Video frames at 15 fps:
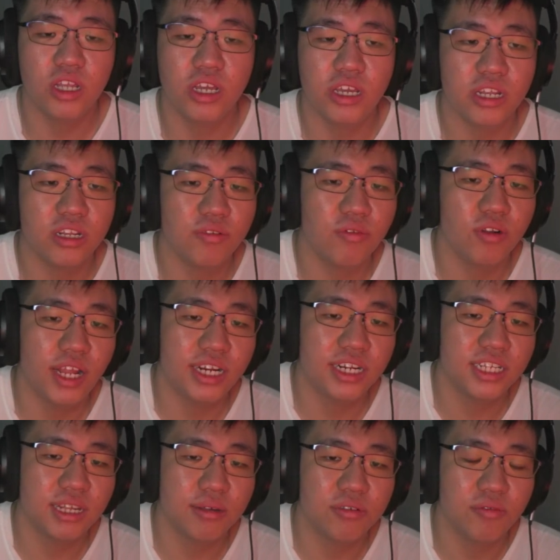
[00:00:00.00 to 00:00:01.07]
if you like these
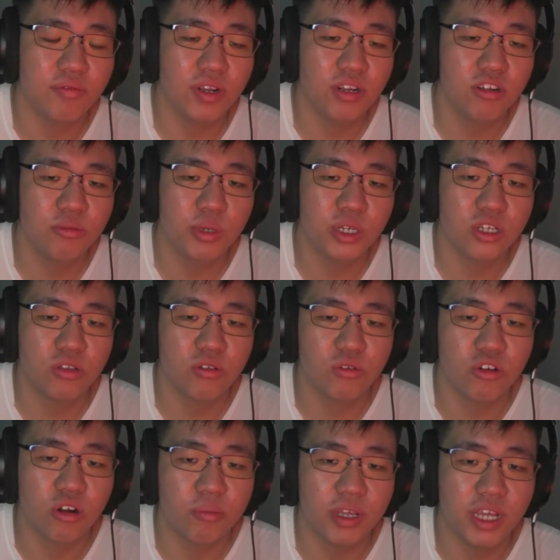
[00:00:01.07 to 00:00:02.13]
types of videos, make sure to drop
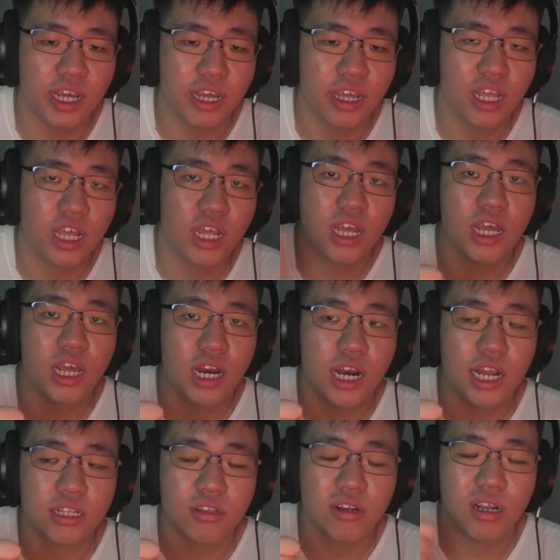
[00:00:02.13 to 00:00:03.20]
me a like
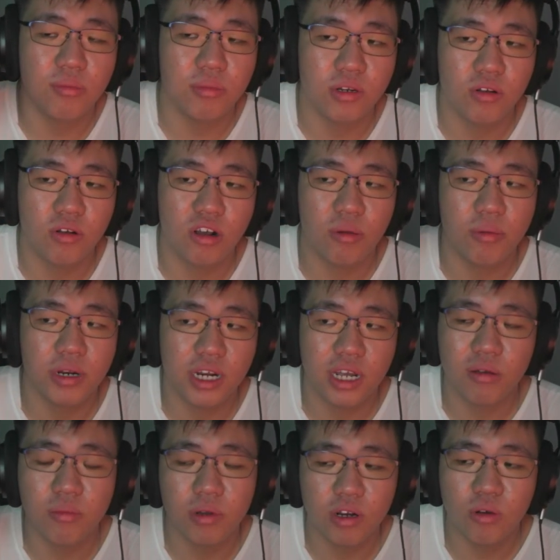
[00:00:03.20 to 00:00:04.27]
to let me know, comment down
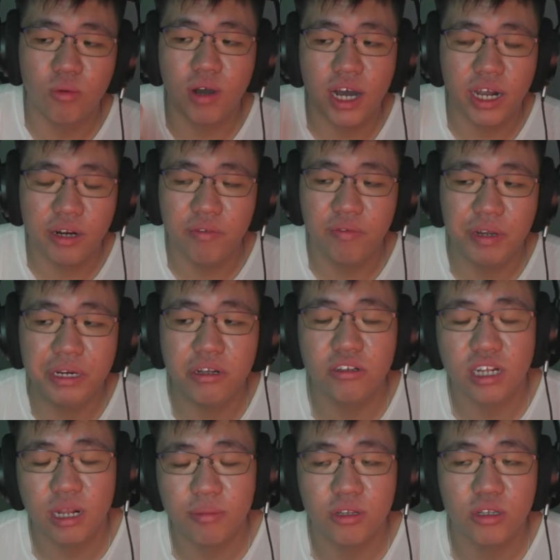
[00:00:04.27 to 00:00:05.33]
below what other videos I
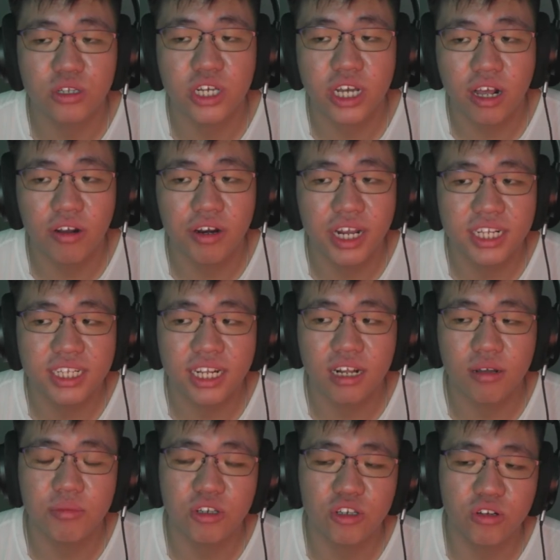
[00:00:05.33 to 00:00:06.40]
need to check out next, and I'll be
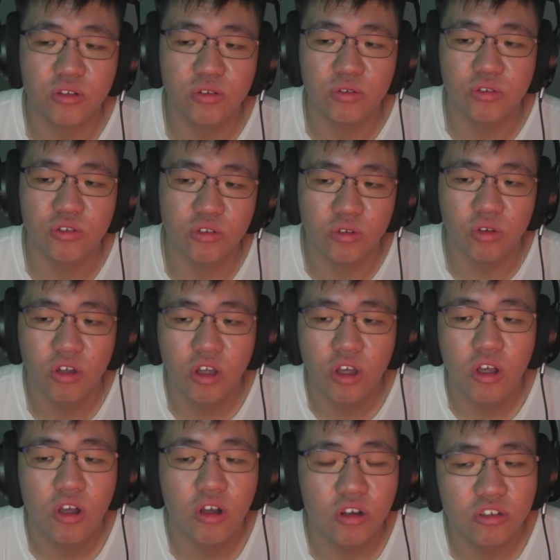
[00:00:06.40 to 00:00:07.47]
sure to do so.
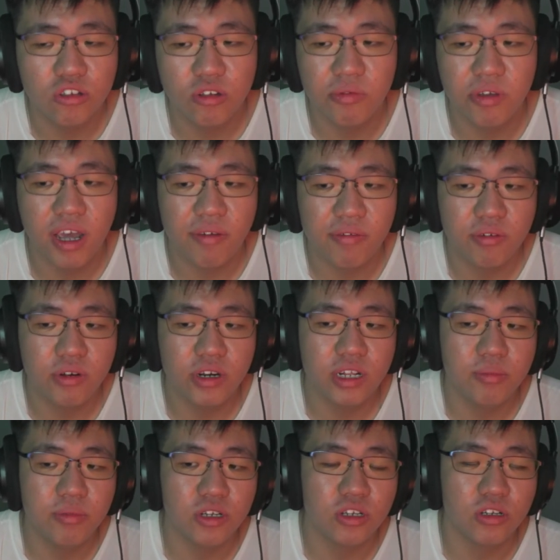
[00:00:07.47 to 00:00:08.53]
Also, if you haven't already,
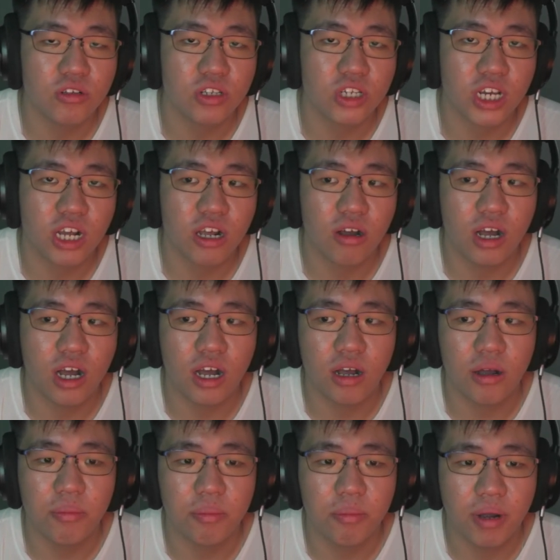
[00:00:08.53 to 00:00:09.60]
be sure to check out
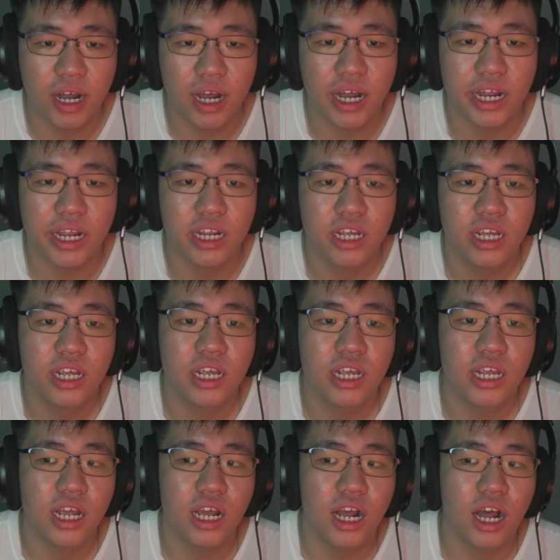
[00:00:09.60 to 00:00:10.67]
my
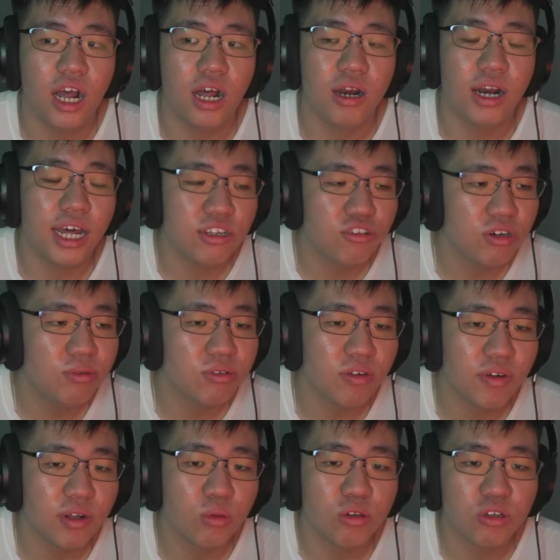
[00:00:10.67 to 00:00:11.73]
live streams over
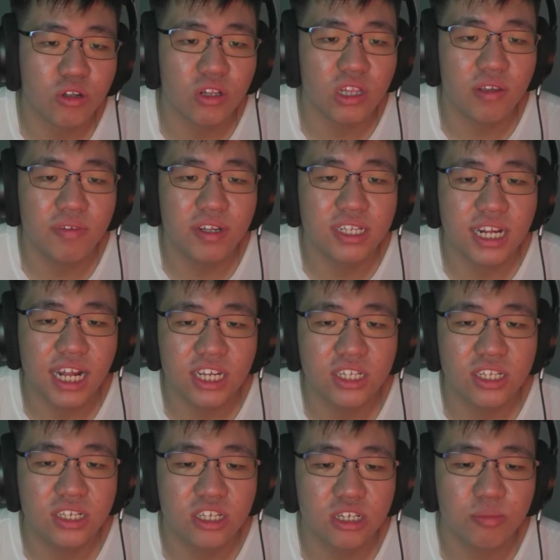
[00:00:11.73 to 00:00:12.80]
at
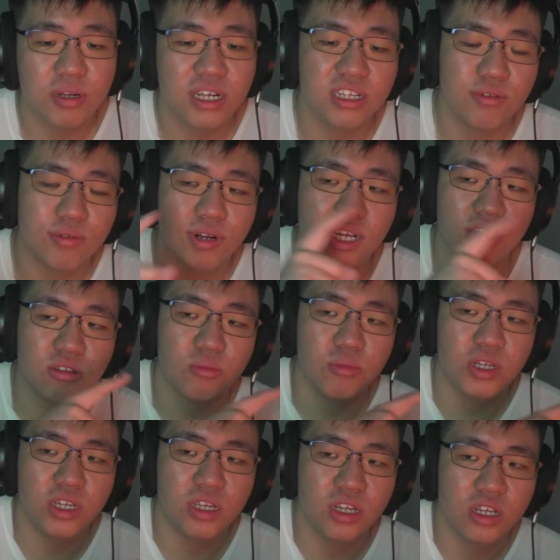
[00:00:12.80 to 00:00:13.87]
twitch.tv/TZHplays if you would like to
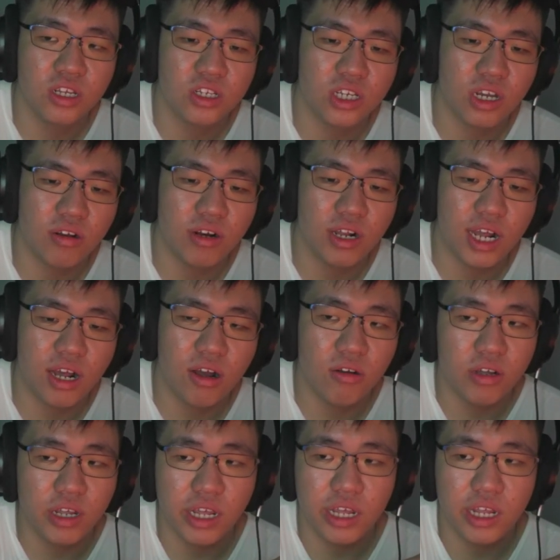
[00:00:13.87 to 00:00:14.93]
be shouted out
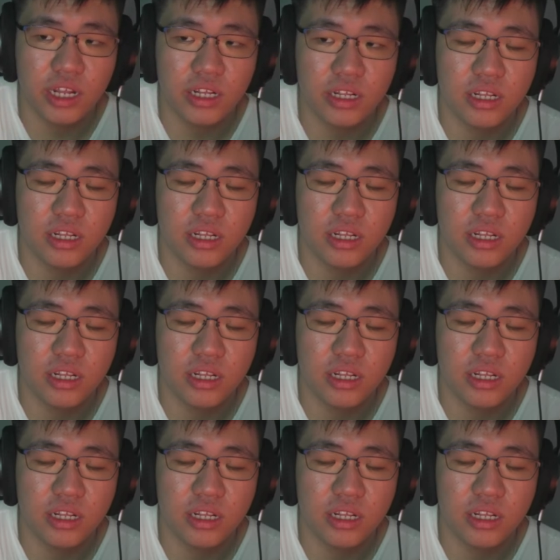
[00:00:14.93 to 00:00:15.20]
and